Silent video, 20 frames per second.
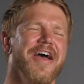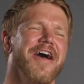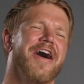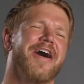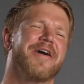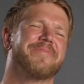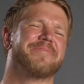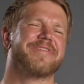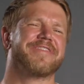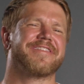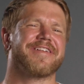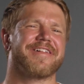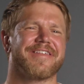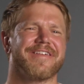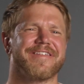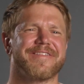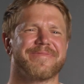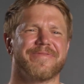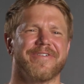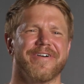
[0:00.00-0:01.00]
up until
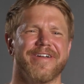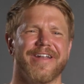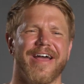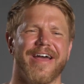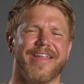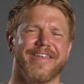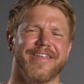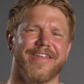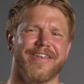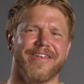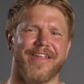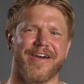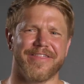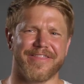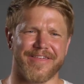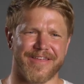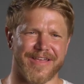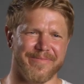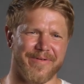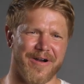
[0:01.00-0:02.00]
this point, I had done
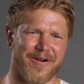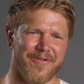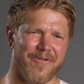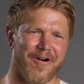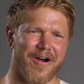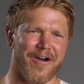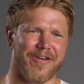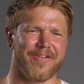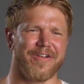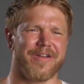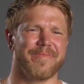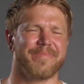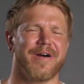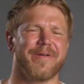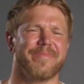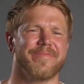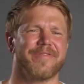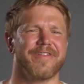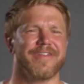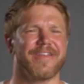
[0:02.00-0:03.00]
nothing about water in
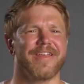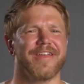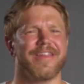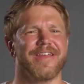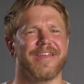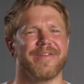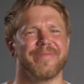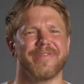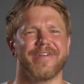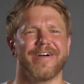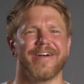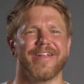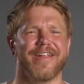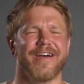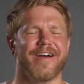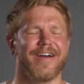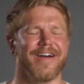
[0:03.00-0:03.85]
Papua New Guinea, but